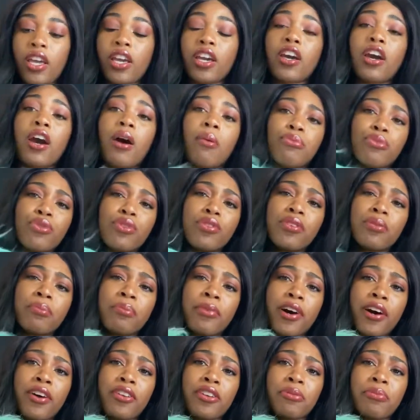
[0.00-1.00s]
It comes with a
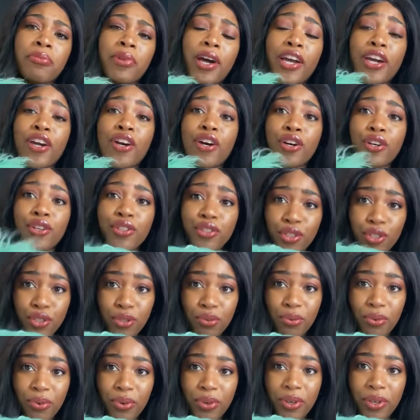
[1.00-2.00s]
bottom. I could have
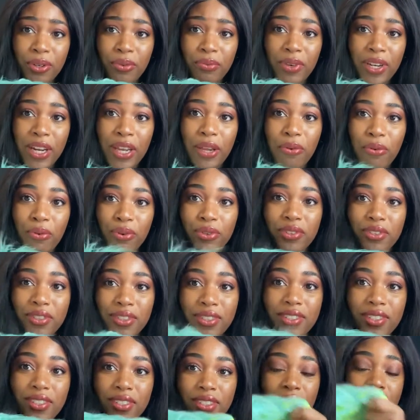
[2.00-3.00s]
sworn when I
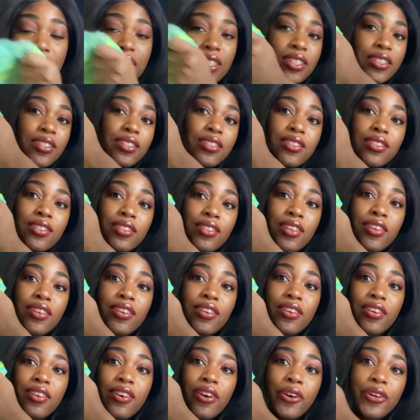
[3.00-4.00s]
ordered this,
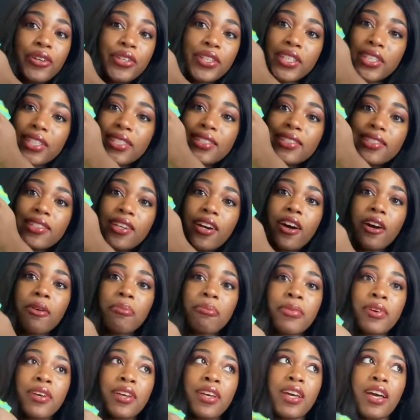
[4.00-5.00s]
the cardigan top,
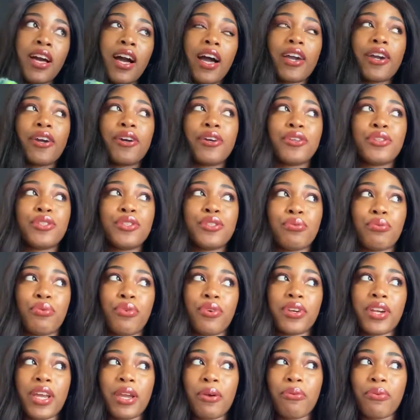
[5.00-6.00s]
I could have
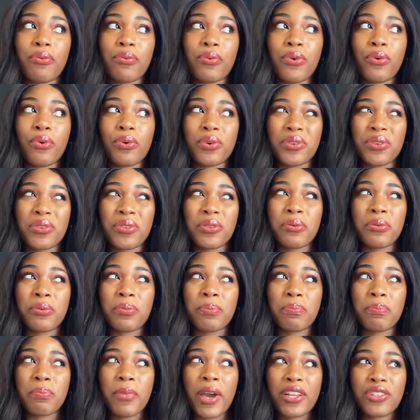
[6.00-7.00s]
sworn I ordered the
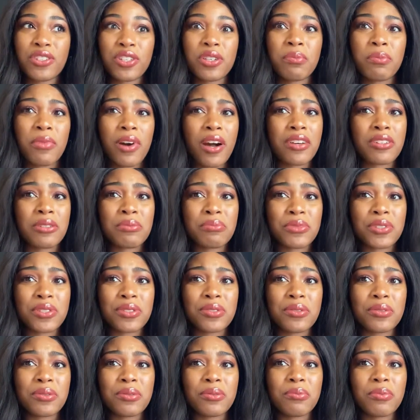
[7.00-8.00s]
matching bottom
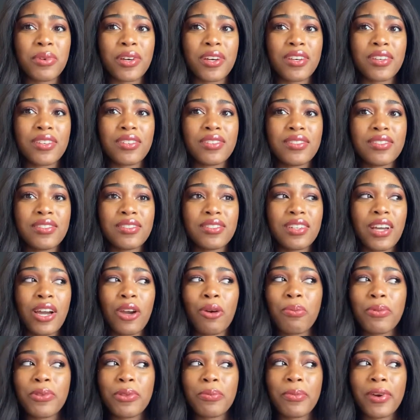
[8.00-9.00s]
too, but I
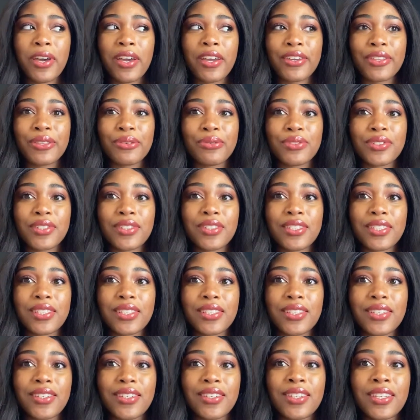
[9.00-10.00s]
opened the bag and there was nothing
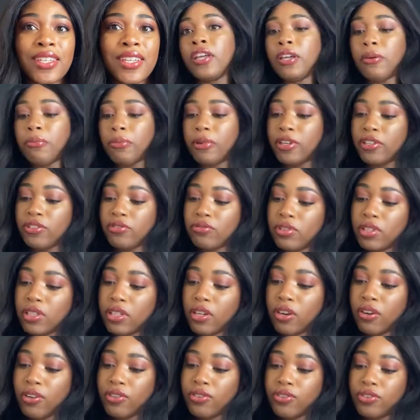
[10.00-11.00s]
in there. But it's really
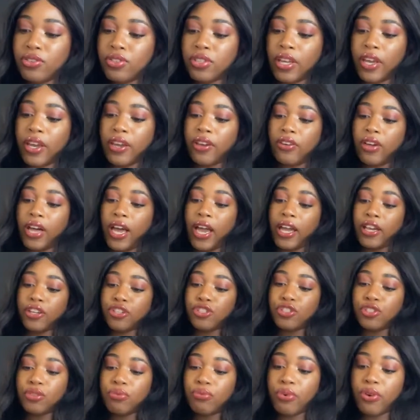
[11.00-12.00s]
not hard to style. I
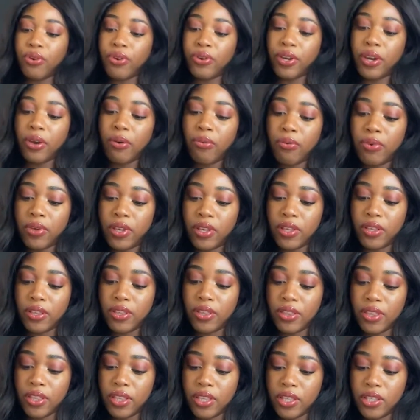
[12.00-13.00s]
actually wore it
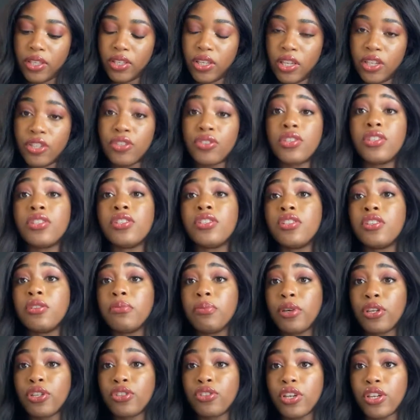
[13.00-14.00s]
with, and you can see in the
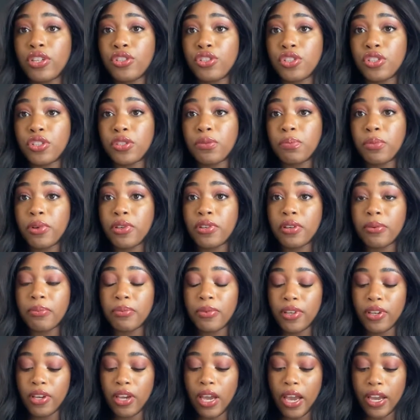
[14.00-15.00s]
picture I just put up
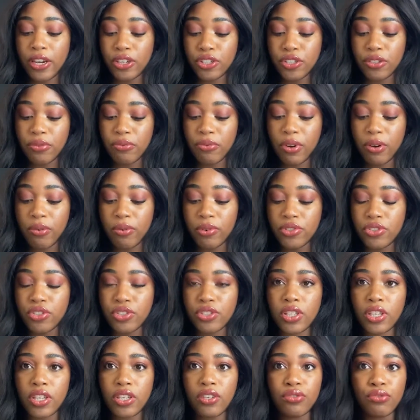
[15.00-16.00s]
there, I actually wore it with
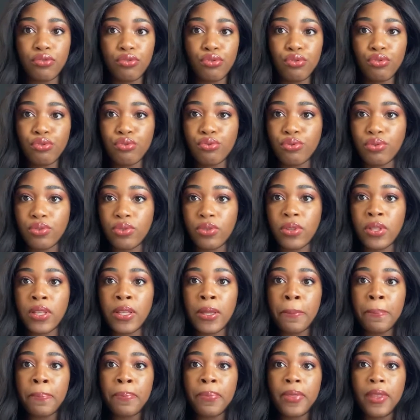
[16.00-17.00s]
just like a neutral
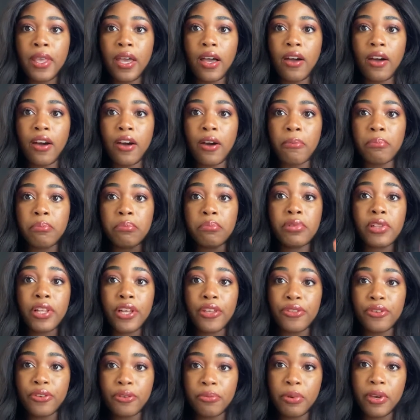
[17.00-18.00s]
um,
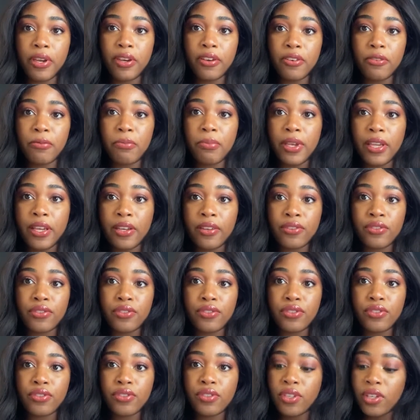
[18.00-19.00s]
pleather pair of
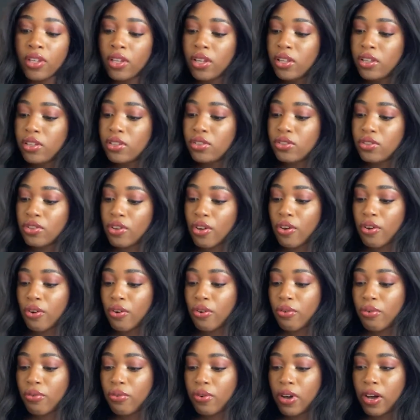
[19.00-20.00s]
pants.
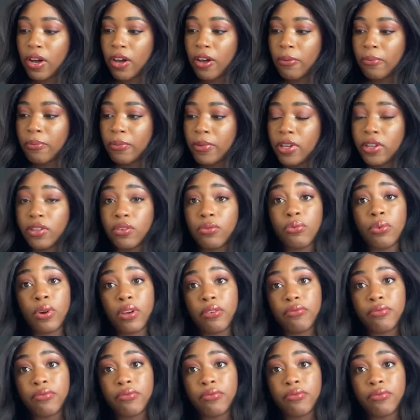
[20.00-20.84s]
So um, it went